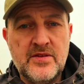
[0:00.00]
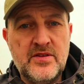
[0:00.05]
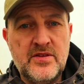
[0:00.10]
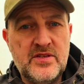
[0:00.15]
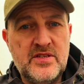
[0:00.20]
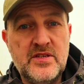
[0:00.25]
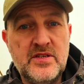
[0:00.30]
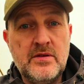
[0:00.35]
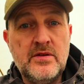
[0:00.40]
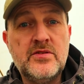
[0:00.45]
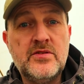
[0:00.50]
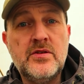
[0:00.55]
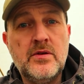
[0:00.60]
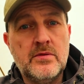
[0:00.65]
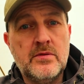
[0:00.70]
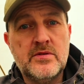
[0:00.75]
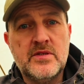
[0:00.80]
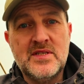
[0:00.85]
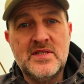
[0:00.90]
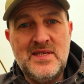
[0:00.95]
This is only
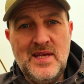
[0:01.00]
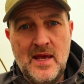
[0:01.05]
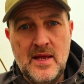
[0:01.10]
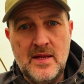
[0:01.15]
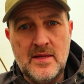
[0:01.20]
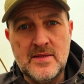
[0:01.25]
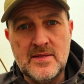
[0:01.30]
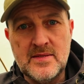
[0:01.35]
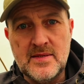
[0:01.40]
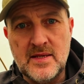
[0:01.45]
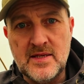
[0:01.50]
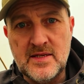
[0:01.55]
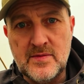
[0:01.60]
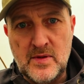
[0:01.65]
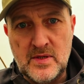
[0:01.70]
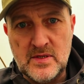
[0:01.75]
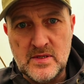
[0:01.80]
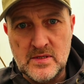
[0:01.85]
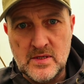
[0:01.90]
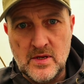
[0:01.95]
210
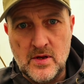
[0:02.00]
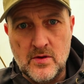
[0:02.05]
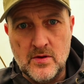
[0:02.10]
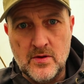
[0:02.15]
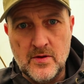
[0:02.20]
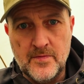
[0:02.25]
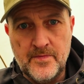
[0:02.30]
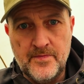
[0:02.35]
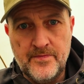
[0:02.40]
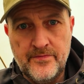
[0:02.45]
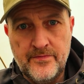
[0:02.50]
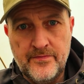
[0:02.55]
centimeters long.